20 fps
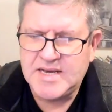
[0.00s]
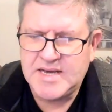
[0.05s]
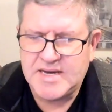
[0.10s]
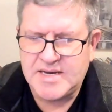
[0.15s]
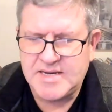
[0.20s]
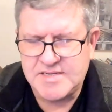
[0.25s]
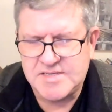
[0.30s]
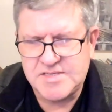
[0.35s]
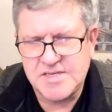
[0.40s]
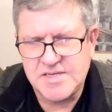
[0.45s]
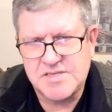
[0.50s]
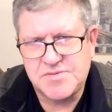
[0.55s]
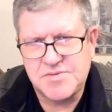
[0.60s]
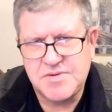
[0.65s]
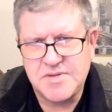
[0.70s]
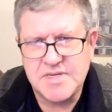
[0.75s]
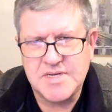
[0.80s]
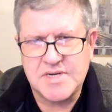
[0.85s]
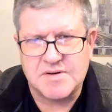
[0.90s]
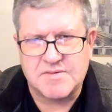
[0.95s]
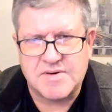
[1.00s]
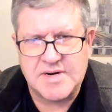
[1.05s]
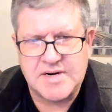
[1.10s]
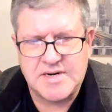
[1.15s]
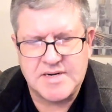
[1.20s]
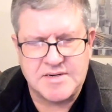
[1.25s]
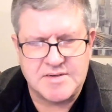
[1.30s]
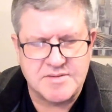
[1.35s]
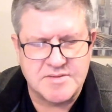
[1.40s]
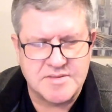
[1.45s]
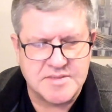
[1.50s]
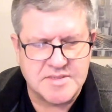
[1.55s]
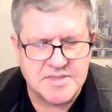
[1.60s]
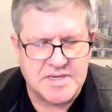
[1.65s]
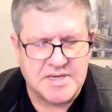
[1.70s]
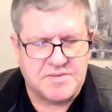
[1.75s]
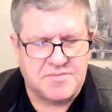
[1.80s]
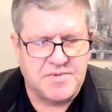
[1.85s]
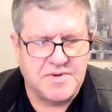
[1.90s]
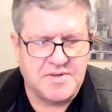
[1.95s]
Yeah, it's it's really around.
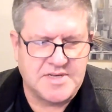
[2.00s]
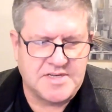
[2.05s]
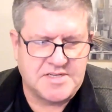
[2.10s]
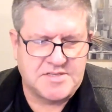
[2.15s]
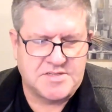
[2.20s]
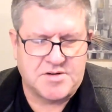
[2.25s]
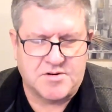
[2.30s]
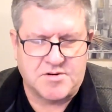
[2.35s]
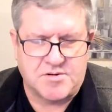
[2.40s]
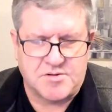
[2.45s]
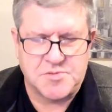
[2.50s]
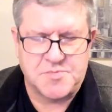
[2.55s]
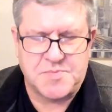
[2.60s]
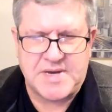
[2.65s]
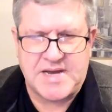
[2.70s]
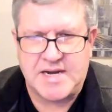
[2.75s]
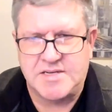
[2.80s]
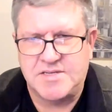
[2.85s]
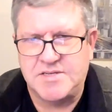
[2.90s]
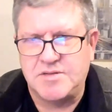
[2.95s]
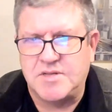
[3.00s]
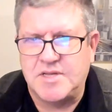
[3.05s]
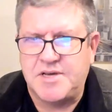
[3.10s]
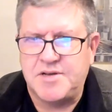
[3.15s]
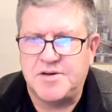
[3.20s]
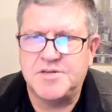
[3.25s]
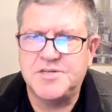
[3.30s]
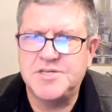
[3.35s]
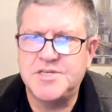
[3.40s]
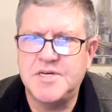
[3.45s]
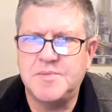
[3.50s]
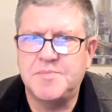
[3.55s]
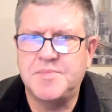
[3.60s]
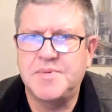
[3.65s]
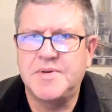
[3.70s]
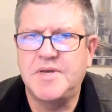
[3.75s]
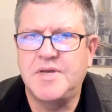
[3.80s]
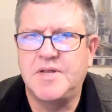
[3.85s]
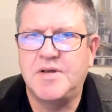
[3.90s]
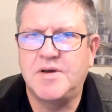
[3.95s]
It really circles back to
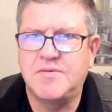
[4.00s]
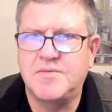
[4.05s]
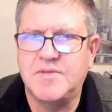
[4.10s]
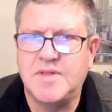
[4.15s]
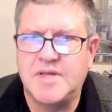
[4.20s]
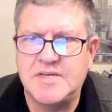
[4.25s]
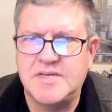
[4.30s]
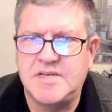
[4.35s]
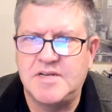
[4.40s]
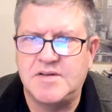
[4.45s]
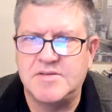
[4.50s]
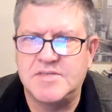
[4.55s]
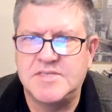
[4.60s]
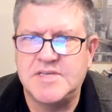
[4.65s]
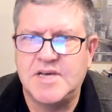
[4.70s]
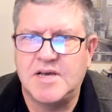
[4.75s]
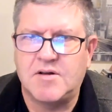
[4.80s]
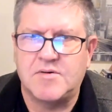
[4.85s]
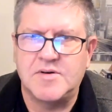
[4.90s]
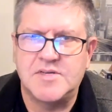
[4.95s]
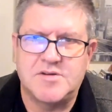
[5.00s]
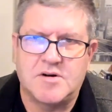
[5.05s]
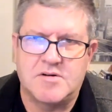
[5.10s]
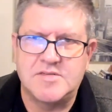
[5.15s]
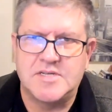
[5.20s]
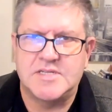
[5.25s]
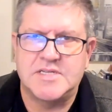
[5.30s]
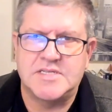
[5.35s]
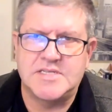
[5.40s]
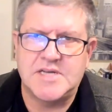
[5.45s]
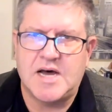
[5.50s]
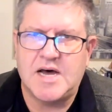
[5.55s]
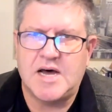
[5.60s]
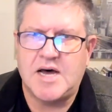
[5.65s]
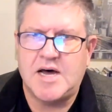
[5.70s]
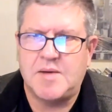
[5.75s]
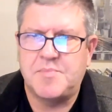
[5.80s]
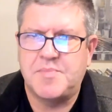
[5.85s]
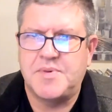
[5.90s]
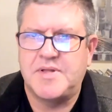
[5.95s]
leadership. You know, you know, say it always starts at the
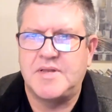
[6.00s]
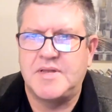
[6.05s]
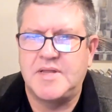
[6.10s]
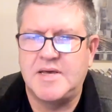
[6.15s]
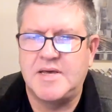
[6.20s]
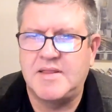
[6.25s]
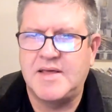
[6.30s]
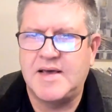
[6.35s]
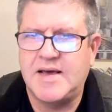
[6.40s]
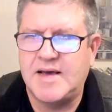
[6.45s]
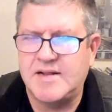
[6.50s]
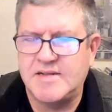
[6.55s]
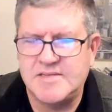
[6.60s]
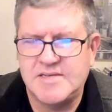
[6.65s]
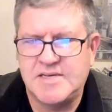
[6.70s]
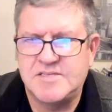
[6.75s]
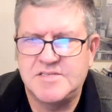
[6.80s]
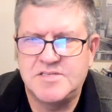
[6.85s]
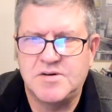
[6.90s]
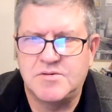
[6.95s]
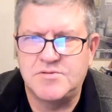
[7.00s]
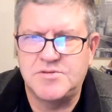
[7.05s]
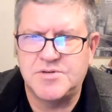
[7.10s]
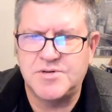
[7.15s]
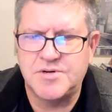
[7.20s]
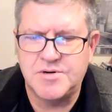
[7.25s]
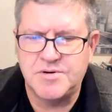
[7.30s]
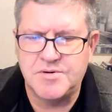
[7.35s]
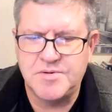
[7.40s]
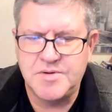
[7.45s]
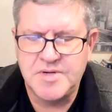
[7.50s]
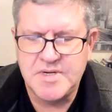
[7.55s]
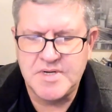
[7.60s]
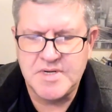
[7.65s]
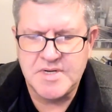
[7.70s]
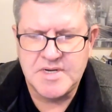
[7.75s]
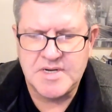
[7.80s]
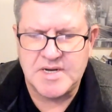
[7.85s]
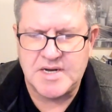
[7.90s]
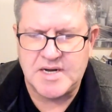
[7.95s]
top, and and that is it's so true
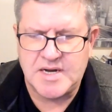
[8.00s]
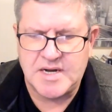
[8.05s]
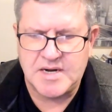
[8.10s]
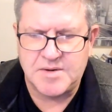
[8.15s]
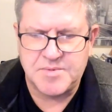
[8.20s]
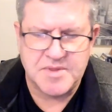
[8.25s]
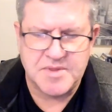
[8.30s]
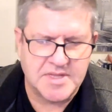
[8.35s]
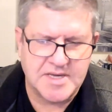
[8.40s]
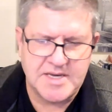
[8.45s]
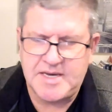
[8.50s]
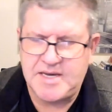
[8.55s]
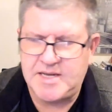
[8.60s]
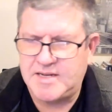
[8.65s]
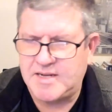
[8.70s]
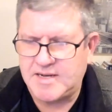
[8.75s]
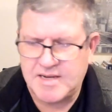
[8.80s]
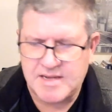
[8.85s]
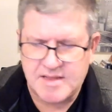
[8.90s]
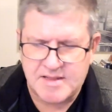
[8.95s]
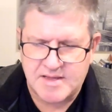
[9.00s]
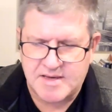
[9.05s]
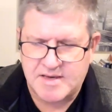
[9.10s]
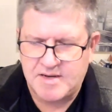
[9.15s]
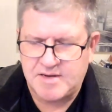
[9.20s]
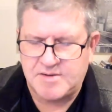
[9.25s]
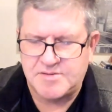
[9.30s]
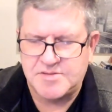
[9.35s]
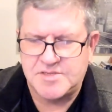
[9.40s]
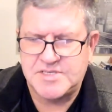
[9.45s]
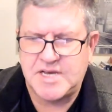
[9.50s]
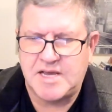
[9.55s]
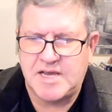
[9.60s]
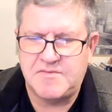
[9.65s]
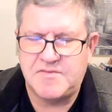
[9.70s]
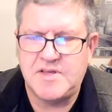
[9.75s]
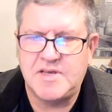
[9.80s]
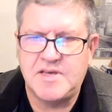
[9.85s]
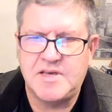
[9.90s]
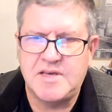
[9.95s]
uh, lean and anything else,
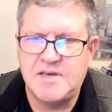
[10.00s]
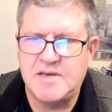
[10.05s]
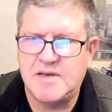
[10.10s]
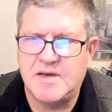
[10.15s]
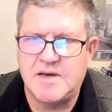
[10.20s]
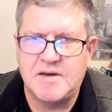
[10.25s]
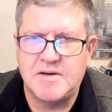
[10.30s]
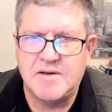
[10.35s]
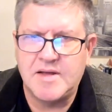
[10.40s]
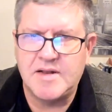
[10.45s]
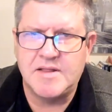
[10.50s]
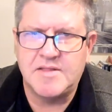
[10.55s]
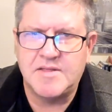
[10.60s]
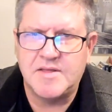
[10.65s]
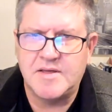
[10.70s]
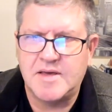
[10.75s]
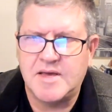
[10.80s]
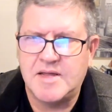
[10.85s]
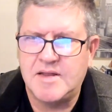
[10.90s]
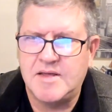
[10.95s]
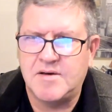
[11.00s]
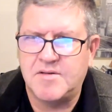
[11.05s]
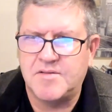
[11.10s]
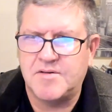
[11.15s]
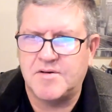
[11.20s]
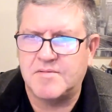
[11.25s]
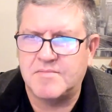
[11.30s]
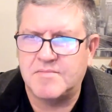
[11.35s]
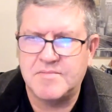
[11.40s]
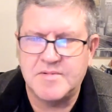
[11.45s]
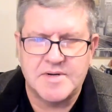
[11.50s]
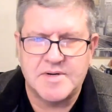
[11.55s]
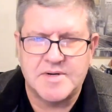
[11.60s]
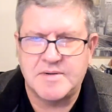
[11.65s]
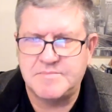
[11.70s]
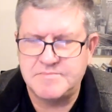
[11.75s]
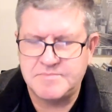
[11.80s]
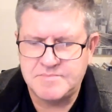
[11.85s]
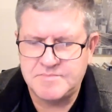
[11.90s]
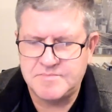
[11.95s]
safety, uh, anything, any other
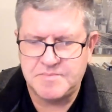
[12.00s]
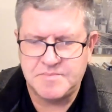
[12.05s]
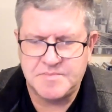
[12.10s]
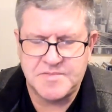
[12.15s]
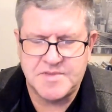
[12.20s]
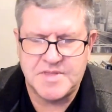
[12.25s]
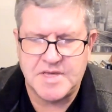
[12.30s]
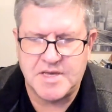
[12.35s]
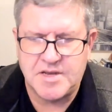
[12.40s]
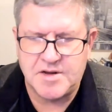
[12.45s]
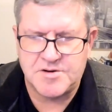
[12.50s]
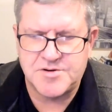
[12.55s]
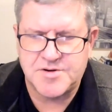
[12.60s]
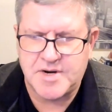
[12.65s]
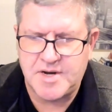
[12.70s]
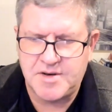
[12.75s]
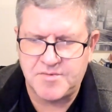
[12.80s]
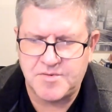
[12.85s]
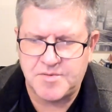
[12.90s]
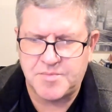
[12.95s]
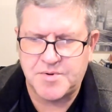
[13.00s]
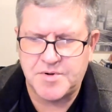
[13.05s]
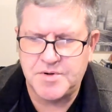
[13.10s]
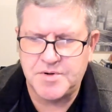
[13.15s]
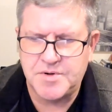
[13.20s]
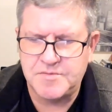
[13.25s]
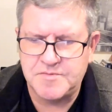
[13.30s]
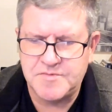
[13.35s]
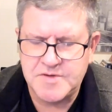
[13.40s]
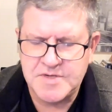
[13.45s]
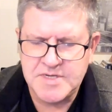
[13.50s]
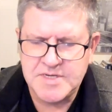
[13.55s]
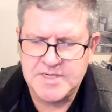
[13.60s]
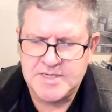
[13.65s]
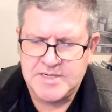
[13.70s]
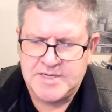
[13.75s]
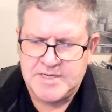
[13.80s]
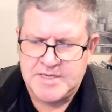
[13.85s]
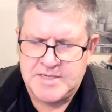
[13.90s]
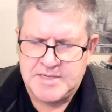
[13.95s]
um, thing you're trying to improve.
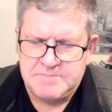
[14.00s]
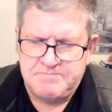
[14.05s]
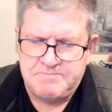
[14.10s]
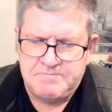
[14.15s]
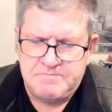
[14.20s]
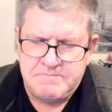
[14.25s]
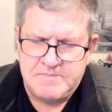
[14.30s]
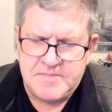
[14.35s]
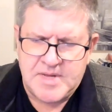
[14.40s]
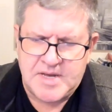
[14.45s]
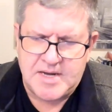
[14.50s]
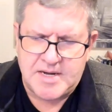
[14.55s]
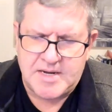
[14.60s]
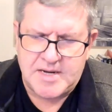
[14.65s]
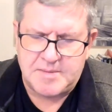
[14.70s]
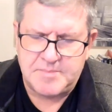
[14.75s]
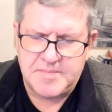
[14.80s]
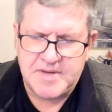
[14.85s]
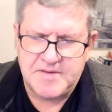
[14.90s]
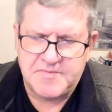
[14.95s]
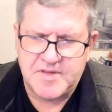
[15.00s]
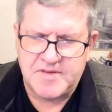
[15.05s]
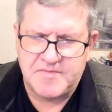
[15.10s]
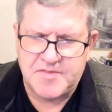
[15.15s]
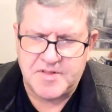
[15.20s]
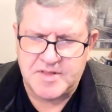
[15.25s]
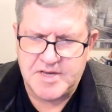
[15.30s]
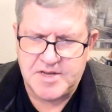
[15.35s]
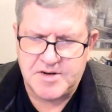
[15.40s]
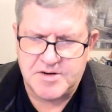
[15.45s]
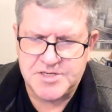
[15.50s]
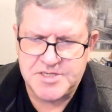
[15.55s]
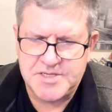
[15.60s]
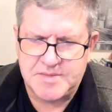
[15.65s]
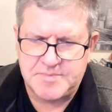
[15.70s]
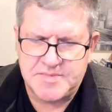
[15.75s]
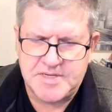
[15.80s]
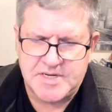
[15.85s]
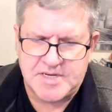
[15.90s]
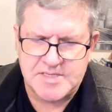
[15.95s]
Um, if, if the
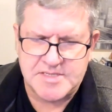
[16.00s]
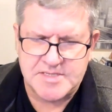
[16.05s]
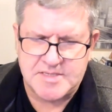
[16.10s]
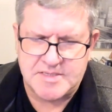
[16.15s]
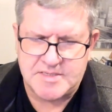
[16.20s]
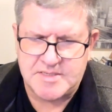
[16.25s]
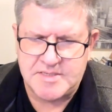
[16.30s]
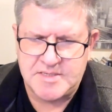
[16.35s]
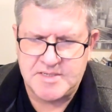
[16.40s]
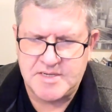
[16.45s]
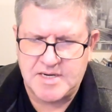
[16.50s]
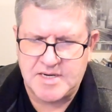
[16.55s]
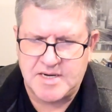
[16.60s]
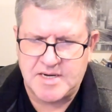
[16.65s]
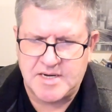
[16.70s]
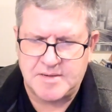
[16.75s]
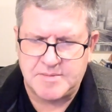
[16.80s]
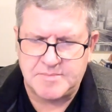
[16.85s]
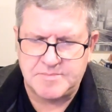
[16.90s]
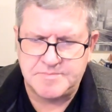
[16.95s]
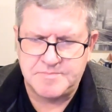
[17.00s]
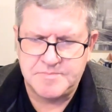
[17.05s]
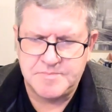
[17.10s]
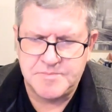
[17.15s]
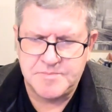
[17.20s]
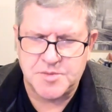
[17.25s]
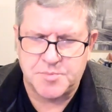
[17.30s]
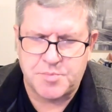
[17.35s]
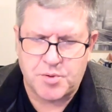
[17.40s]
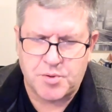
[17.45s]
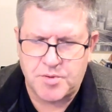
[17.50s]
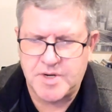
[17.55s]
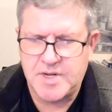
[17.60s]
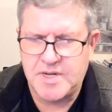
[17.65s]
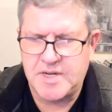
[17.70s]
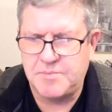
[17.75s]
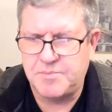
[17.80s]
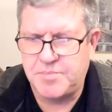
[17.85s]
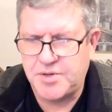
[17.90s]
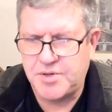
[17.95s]
leadership doesn't um, support
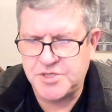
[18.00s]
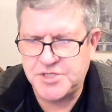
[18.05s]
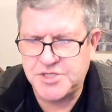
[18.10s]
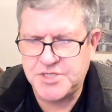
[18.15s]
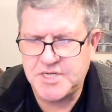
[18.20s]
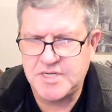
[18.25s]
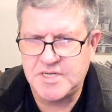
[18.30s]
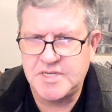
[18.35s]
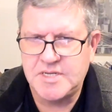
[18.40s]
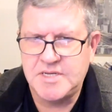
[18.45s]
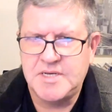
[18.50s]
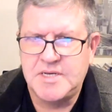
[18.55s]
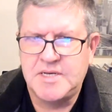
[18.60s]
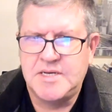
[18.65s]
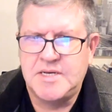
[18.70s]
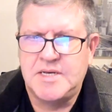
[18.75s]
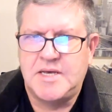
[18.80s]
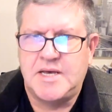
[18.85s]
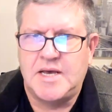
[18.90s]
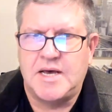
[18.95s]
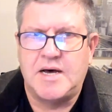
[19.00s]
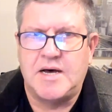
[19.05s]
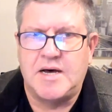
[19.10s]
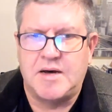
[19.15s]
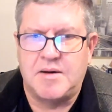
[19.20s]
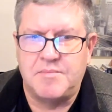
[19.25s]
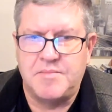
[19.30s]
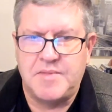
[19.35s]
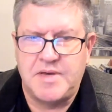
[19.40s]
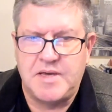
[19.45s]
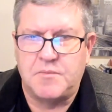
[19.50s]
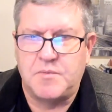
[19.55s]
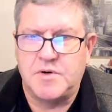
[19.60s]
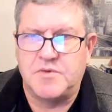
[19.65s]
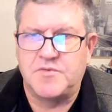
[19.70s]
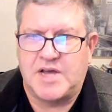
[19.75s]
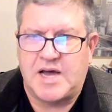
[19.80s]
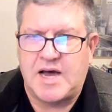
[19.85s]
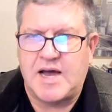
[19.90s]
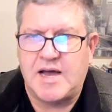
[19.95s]
it and push it, um, it
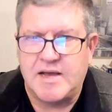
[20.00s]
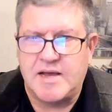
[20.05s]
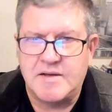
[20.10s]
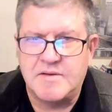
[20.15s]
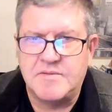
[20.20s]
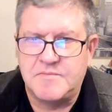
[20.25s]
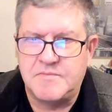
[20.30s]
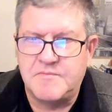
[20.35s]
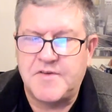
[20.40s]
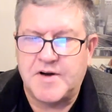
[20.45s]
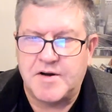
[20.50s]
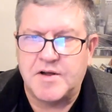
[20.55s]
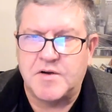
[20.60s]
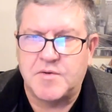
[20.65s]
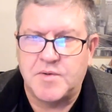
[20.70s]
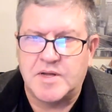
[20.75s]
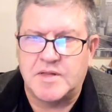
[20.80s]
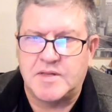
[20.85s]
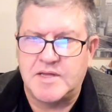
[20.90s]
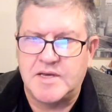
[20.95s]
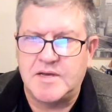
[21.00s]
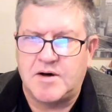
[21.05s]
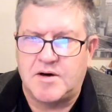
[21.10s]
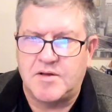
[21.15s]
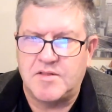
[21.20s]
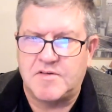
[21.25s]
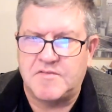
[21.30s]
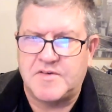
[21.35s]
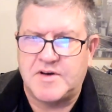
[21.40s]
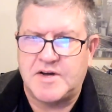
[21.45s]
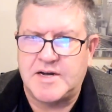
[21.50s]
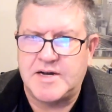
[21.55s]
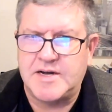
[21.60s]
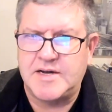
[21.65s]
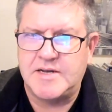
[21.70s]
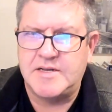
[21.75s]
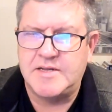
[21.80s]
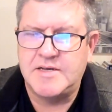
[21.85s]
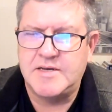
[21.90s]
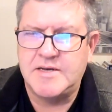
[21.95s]
will die very quickly on the
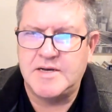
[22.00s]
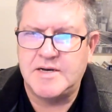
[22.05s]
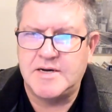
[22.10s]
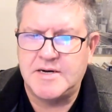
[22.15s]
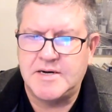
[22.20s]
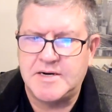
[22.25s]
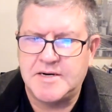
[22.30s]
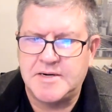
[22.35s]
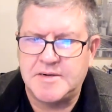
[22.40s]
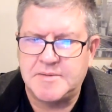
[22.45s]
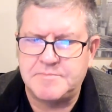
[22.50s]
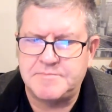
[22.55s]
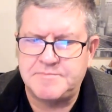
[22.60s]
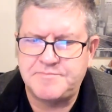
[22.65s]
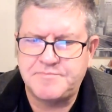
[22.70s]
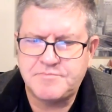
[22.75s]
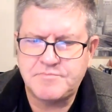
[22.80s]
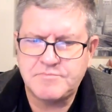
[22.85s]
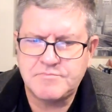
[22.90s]
vine. Um,